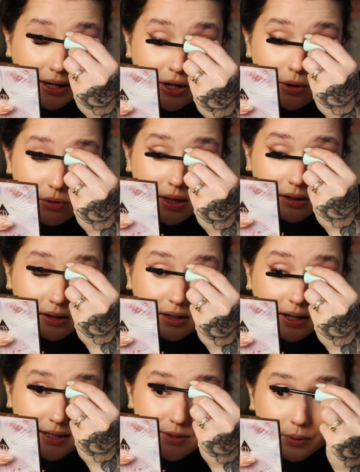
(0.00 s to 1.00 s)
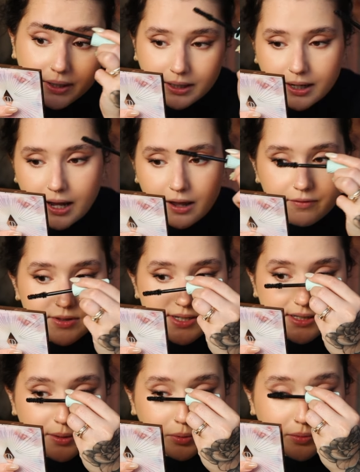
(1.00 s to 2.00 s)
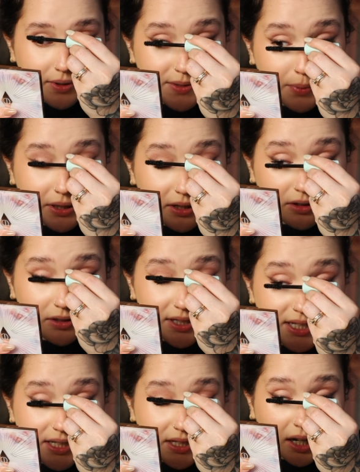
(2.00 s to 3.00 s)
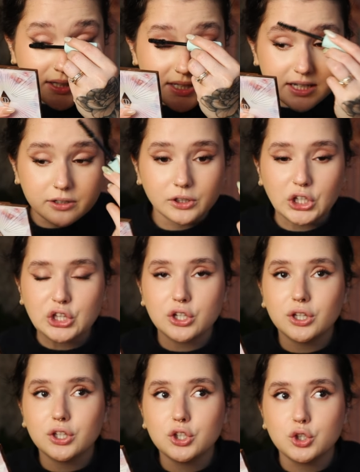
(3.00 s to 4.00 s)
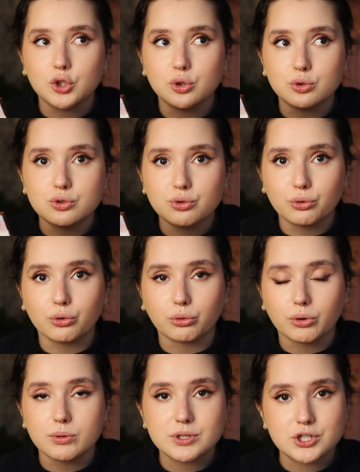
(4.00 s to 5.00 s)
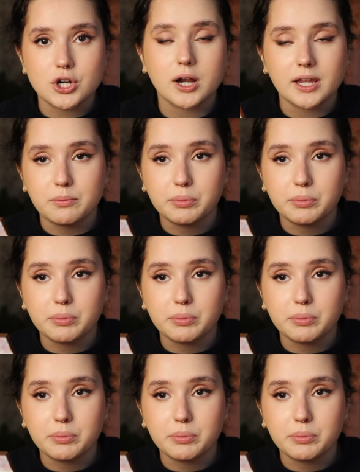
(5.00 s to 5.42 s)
I know that the next one, and I have the supplements, but they're disgusting. They're like the huge, gross, chalky